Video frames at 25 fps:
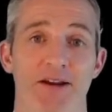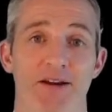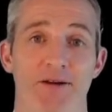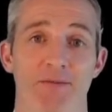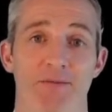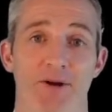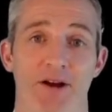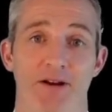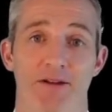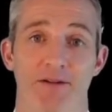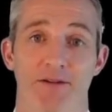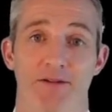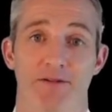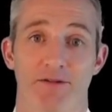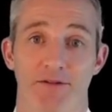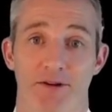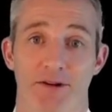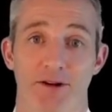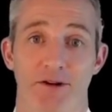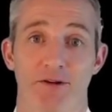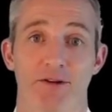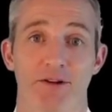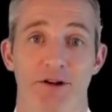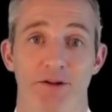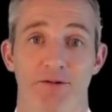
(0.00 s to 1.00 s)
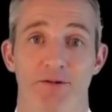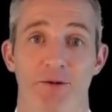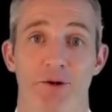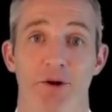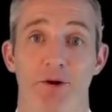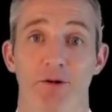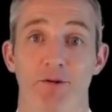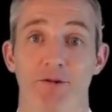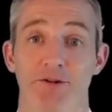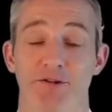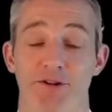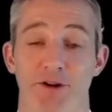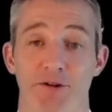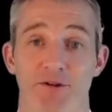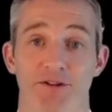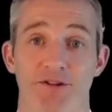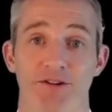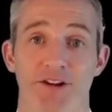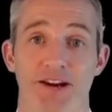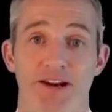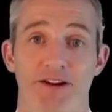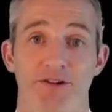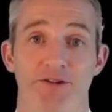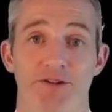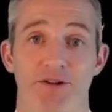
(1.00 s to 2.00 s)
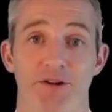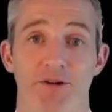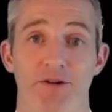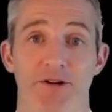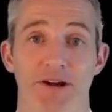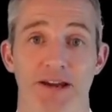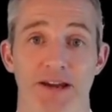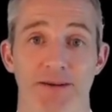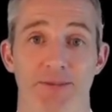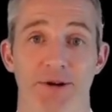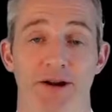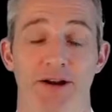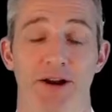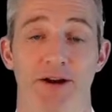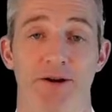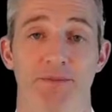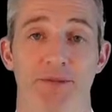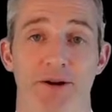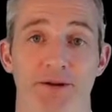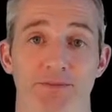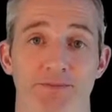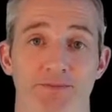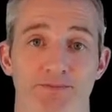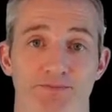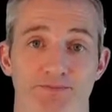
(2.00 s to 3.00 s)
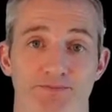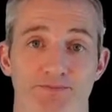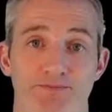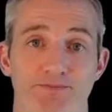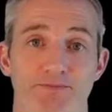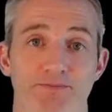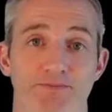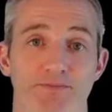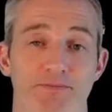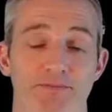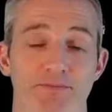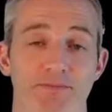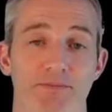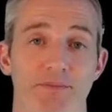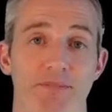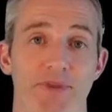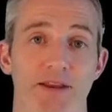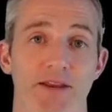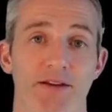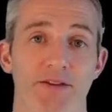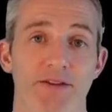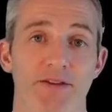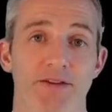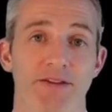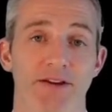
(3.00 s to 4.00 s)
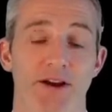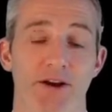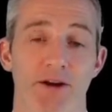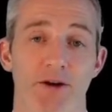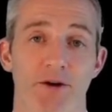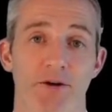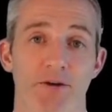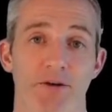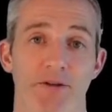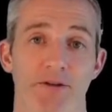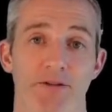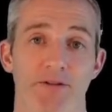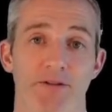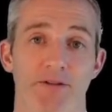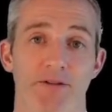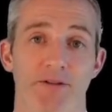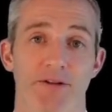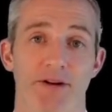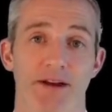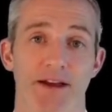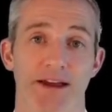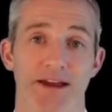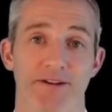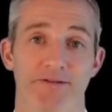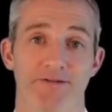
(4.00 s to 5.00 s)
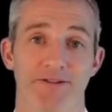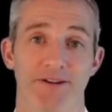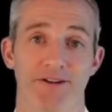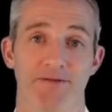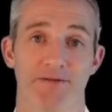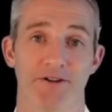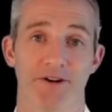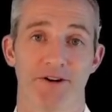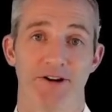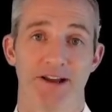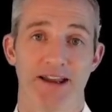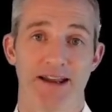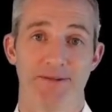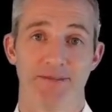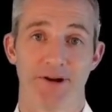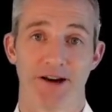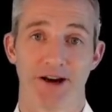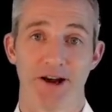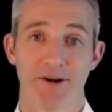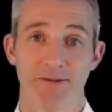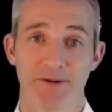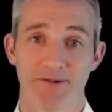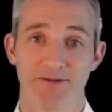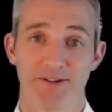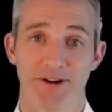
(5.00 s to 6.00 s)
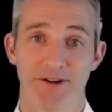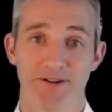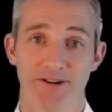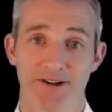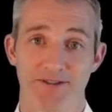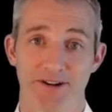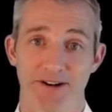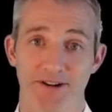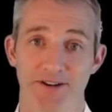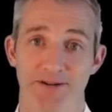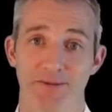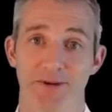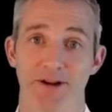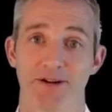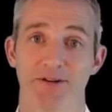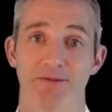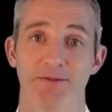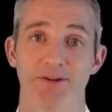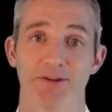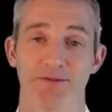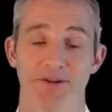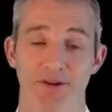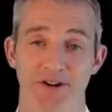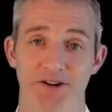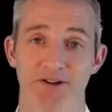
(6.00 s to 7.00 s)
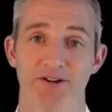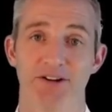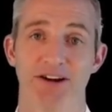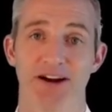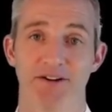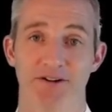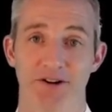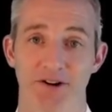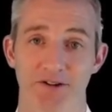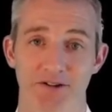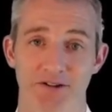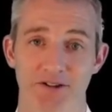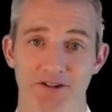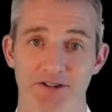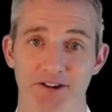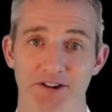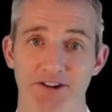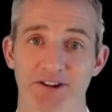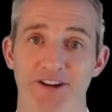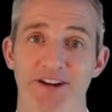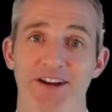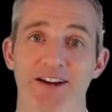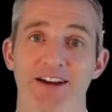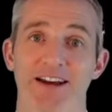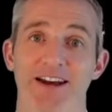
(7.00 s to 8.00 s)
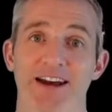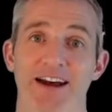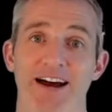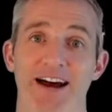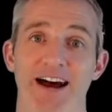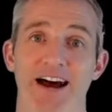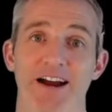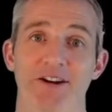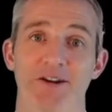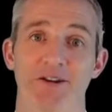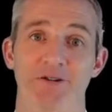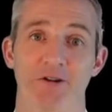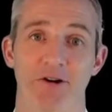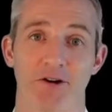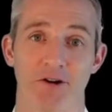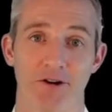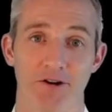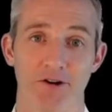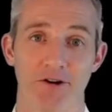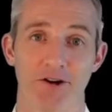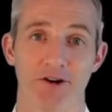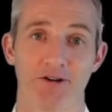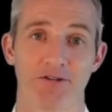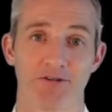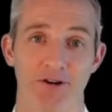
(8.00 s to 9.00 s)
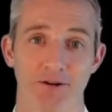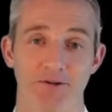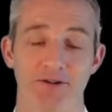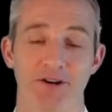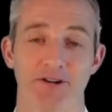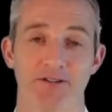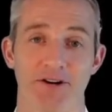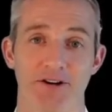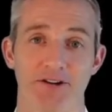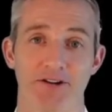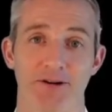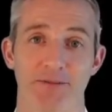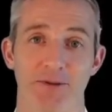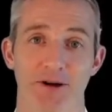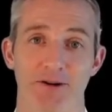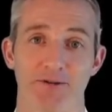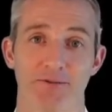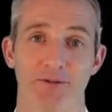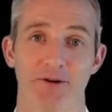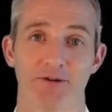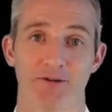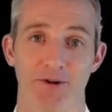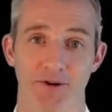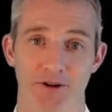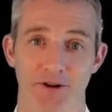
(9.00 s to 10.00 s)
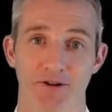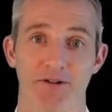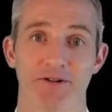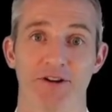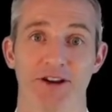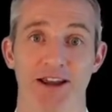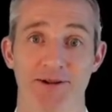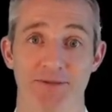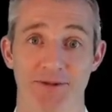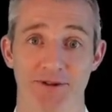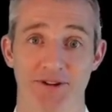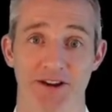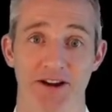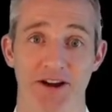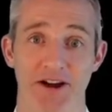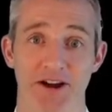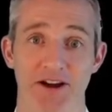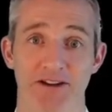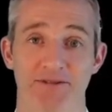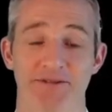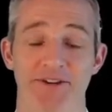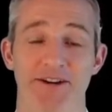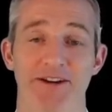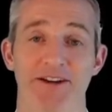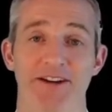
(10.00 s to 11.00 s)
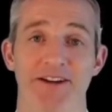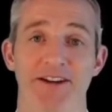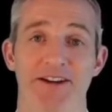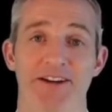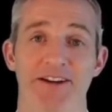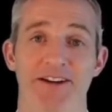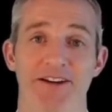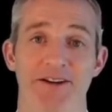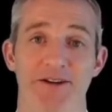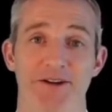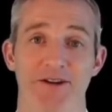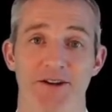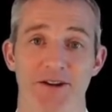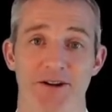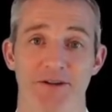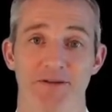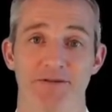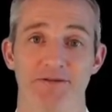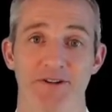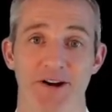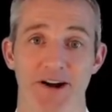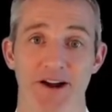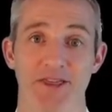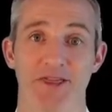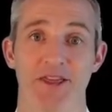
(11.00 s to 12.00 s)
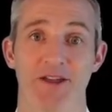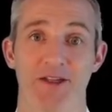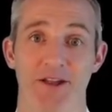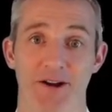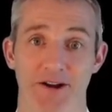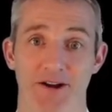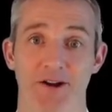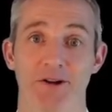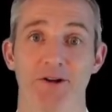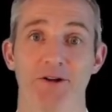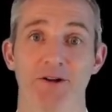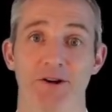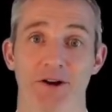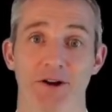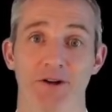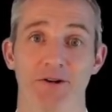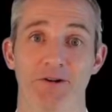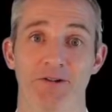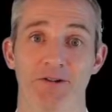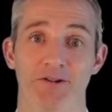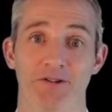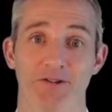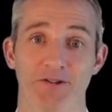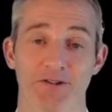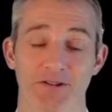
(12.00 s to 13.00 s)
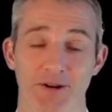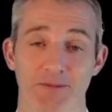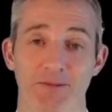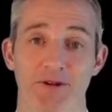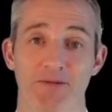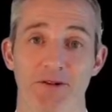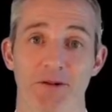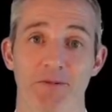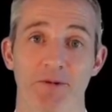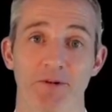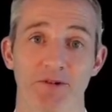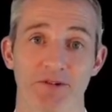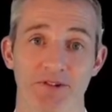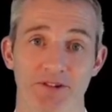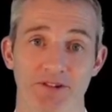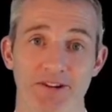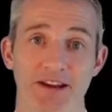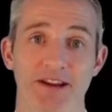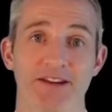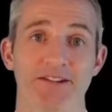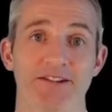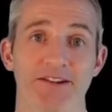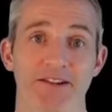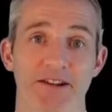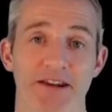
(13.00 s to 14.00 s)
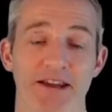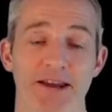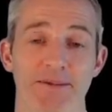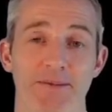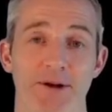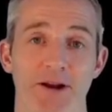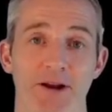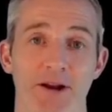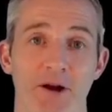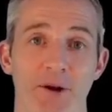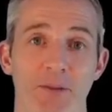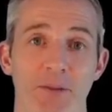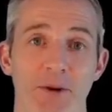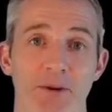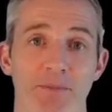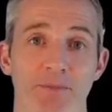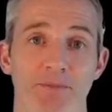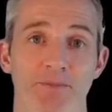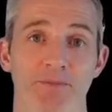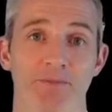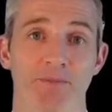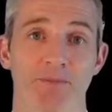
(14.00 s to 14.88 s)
But glucose will also stick to hemoglobin. So if you've got hemoglobin floating around in the blood, which we do to carry oxygen, and you've got glucose floating around in your blood, which we do to keep us alive, you'll find that that glucose, some of it will stick to the hemoglobin.